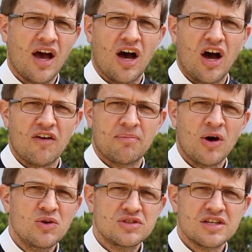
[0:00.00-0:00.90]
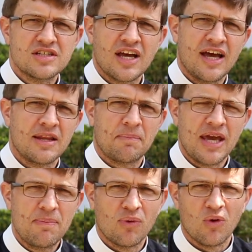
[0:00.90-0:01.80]
of Moses and the
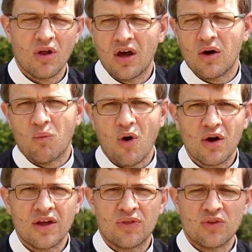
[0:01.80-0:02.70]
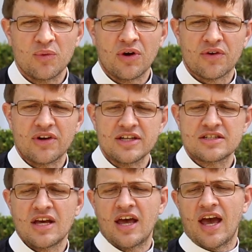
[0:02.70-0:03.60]
people walking through the wilderness,
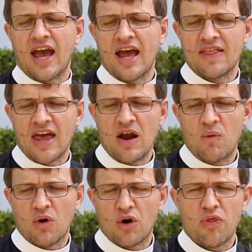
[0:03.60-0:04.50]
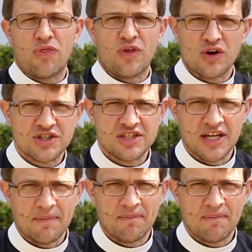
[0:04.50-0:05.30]
and they were thirsty.